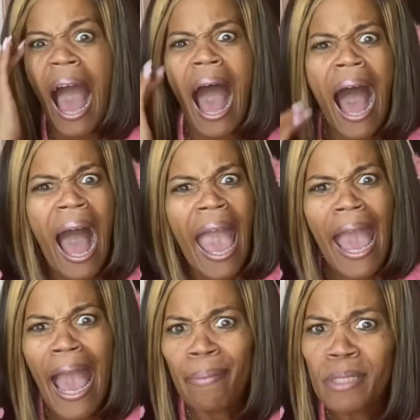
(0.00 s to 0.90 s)
I
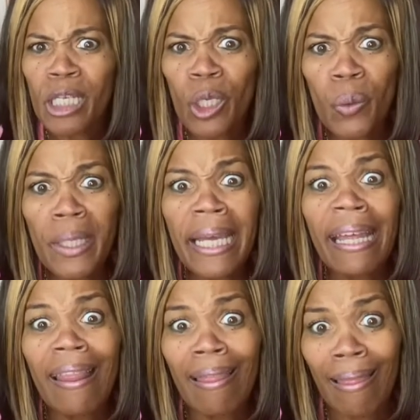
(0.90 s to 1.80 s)
absolutely
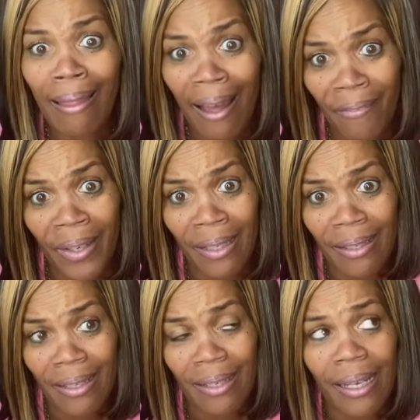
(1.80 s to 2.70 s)

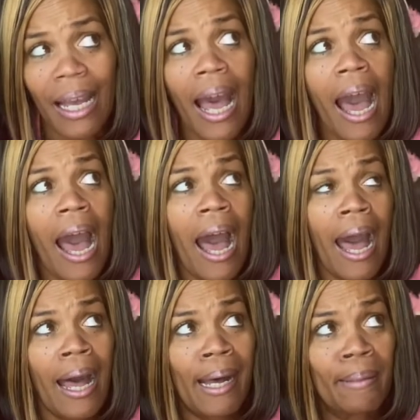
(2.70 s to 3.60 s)

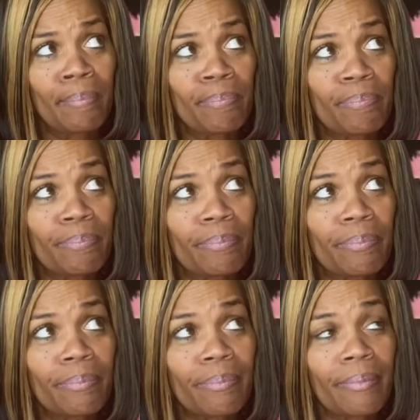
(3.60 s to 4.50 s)
love
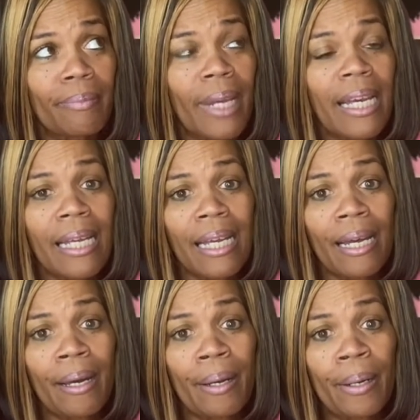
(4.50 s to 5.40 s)
it.
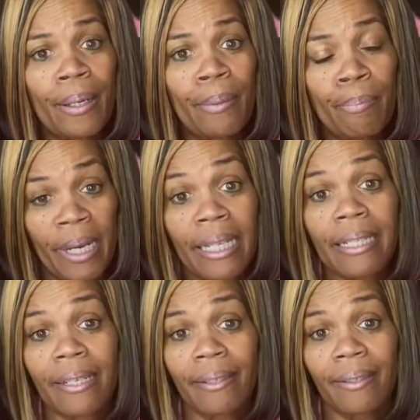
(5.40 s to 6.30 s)

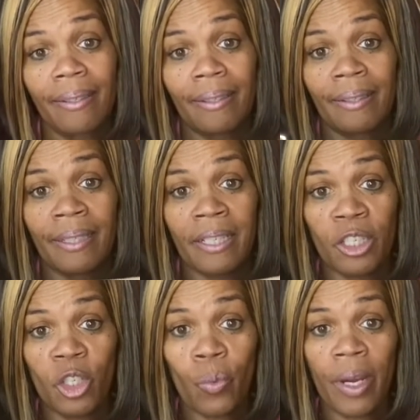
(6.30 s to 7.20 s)
But this is
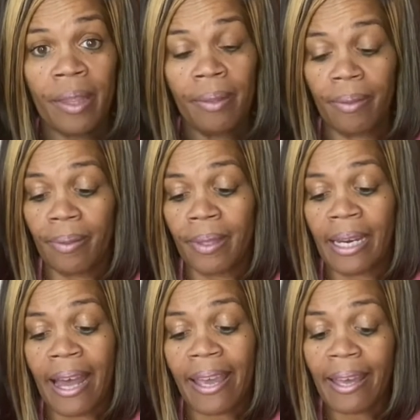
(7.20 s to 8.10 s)
the one that
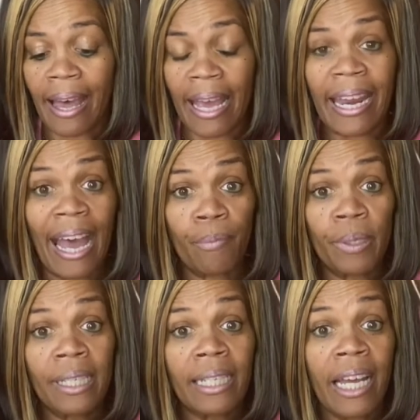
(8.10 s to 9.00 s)
I got. And I
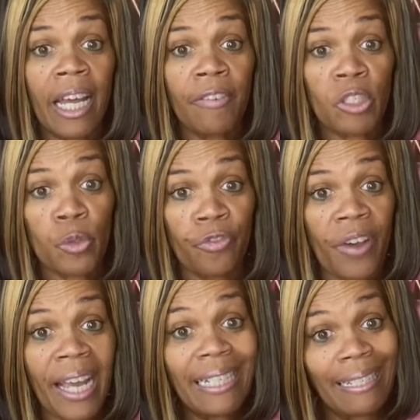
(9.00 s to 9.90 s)
would love to
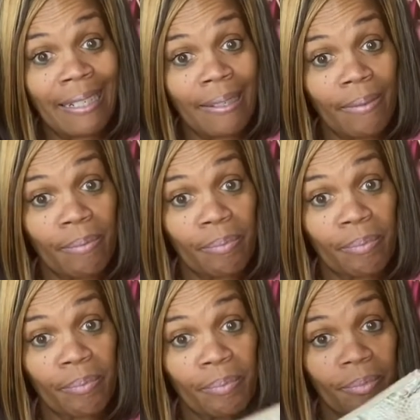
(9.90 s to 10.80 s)
find it
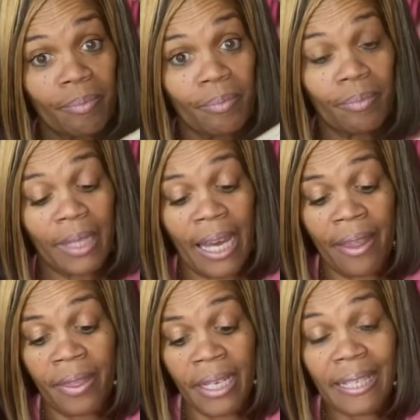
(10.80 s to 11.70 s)

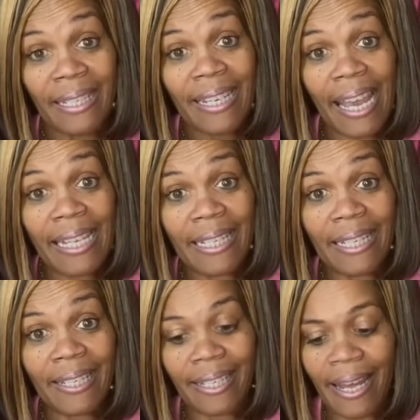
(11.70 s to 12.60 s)
in this daisy
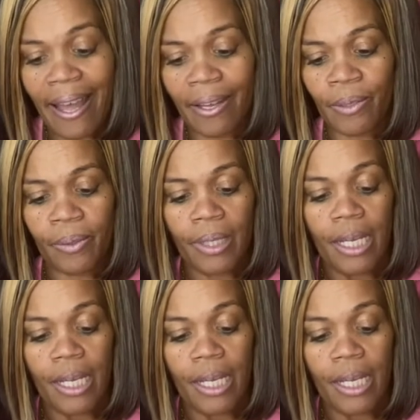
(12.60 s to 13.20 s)
style.